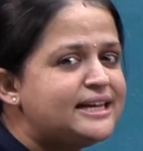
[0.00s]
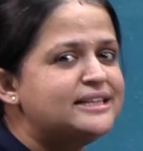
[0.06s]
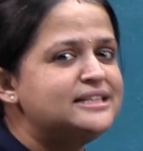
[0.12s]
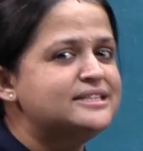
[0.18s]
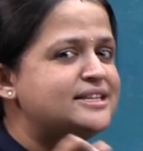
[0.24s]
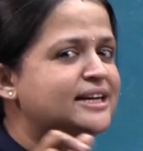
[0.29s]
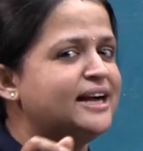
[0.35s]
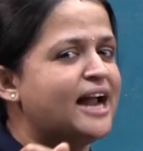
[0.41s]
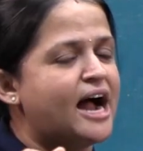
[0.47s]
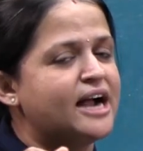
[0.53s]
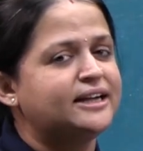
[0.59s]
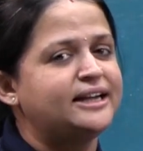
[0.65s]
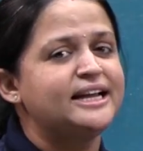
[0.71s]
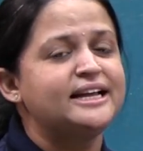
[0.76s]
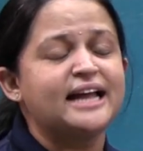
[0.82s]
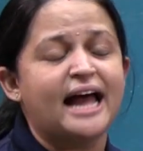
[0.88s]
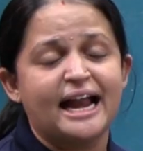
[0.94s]
sense and
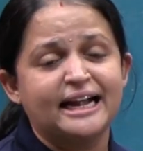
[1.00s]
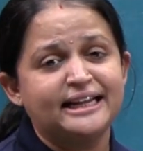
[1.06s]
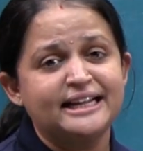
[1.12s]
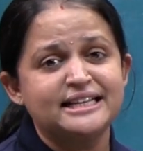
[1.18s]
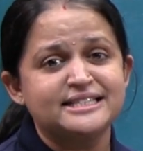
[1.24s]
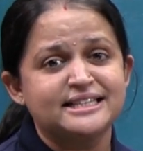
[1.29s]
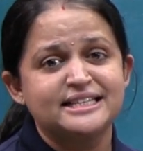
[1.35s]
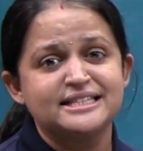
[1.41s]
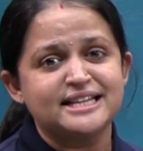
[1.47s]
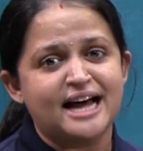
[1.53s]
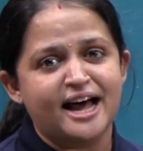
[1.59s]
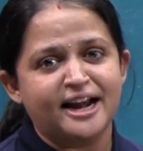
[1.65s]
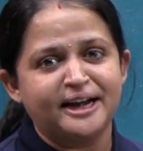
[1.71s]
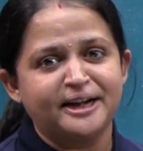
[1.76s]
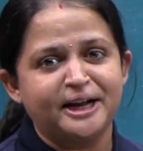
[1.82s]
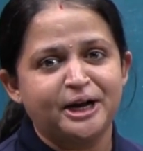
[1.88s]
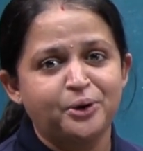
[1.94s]
antisense
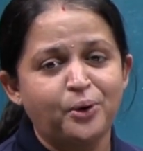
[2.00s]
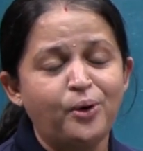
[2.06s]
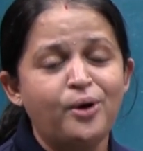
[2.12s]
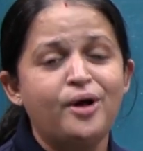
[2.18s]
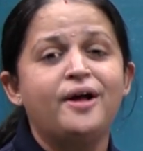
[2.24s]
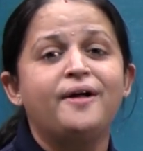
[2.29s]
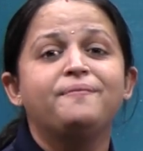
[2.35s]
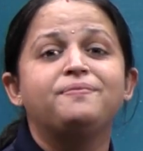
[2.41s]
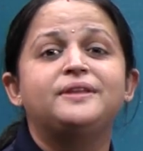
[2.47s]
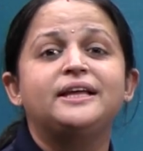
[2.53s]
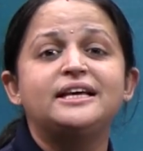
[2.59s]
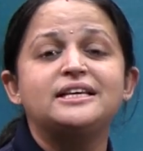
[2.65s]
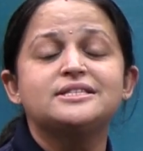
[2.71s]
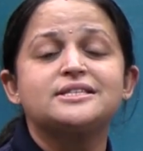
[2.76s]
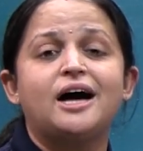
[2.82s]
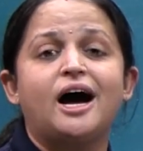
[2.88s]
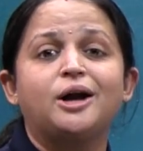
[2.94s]
RNA,
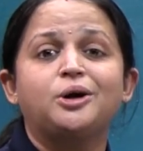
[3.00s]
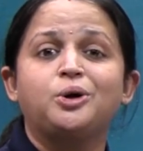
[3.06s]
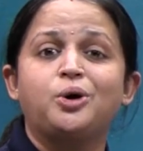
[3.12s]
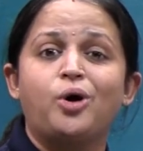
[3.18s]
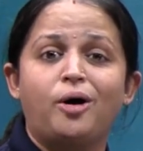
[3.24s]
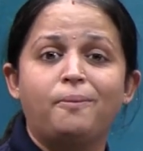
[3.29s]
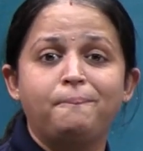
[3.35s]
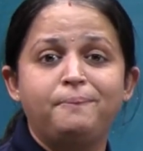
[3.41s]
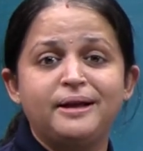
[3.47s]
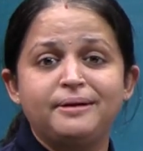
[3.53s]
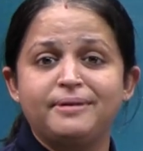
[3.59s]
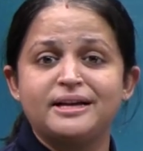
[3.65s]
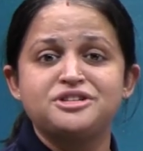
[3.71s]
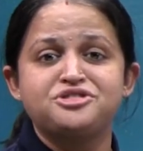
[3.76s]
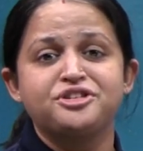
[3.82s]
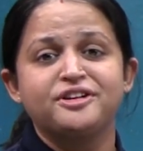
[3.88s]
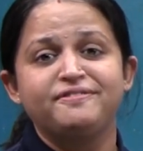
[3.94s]
these are
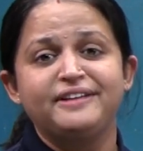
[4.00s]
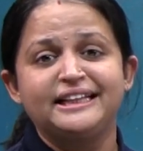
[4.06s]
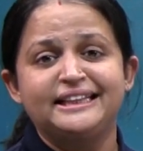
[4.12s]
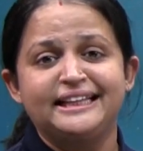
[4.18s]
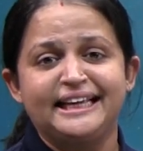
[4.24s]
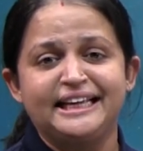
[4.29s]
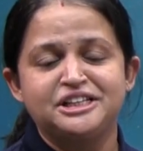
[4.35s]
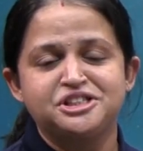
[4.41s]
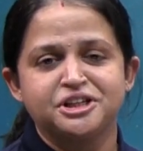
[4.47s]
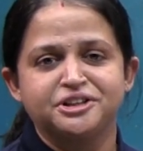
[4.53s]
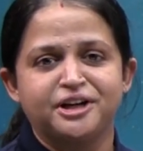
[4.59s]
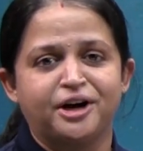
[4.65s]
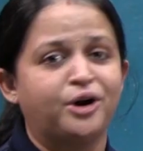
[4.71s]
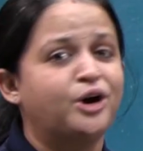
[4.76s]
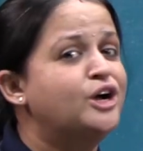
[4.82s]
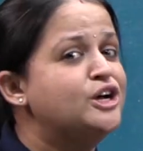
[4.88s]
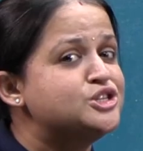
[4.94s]
complementary with each
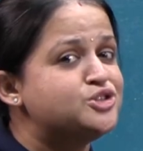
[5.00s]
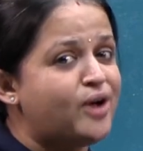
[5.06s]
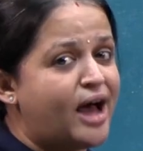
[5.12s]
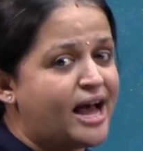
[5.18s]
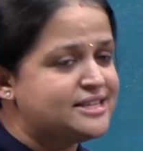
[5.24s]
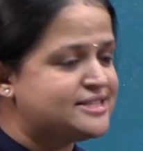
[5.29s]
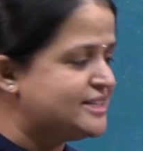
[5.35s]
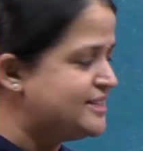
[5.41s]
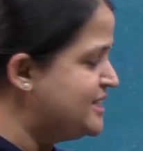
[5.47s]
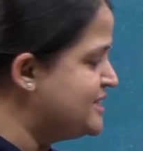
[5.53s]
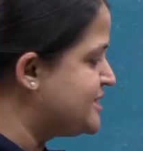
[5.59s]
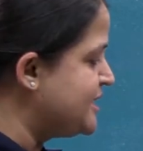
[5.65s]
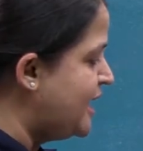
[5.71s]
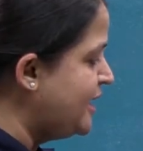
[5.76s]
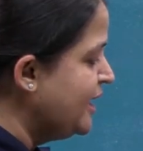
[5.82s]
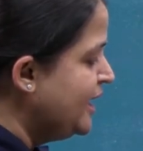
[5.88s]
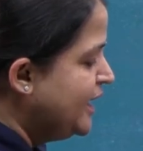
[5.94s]
other. So as a
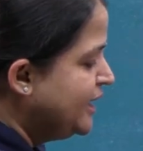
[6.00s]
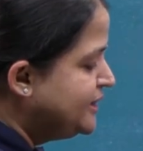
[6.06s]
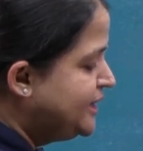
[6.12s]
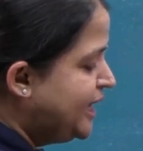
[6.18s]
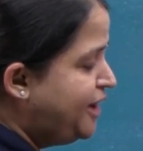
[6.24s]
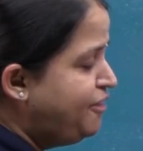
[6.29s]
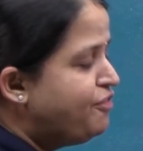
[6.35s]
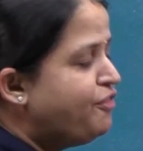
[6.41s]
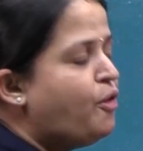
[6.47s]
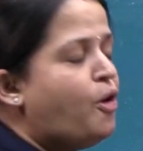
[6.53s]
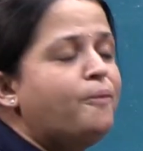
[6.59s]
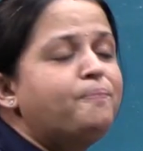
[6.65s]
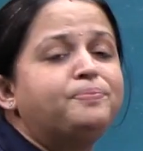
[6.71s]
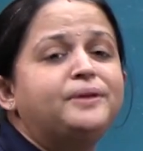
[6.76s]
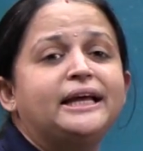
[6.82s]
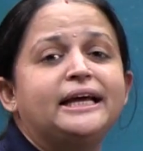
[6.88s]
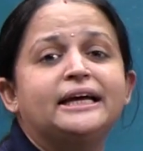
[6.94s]
result, they
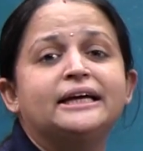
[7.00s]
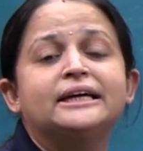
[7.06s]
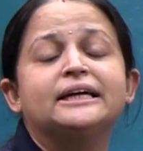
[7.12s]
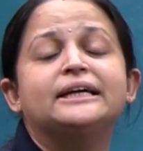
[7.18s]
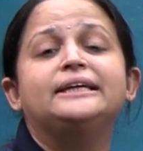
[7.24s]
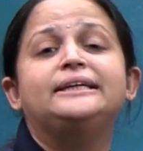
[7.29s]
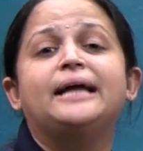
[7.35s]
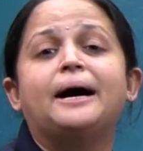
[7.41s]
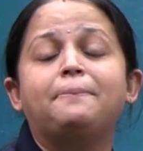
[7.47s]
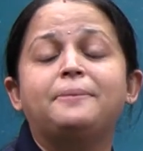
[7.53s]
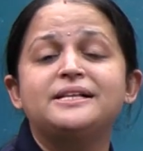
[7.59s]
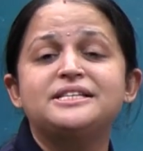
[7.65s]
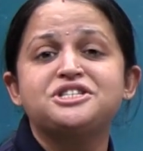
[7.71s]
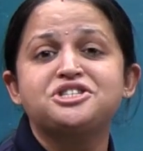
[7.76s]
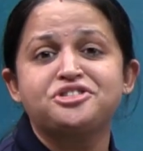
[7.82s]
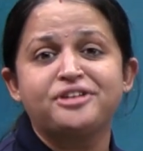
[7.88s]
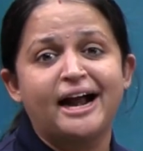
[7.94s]
form the
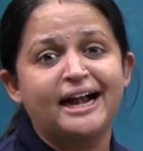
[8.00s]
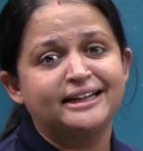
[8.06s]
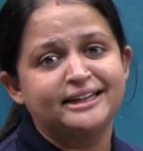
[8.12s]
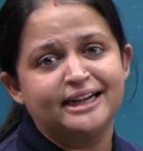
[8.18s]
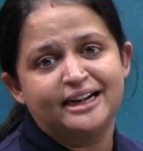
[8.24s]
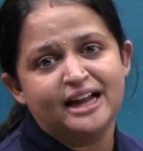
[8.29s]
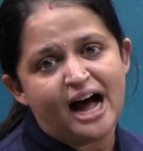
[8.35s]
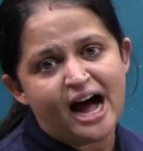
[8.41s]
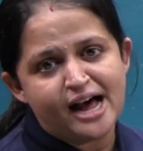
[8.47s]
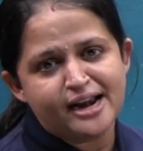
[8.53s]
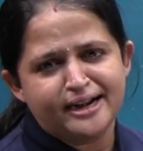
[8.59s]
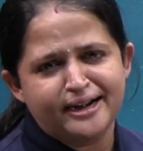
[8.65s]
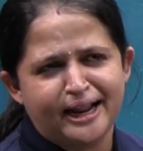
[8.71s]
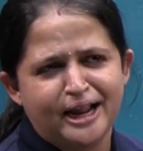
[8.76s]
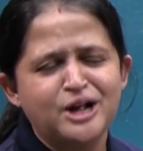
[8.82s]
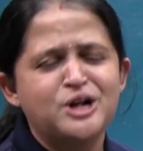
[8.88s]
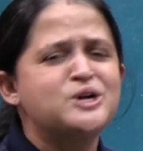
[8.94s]
double-stranded
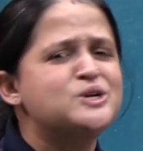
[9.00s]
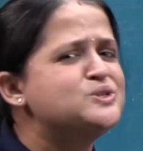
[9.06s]
RNA.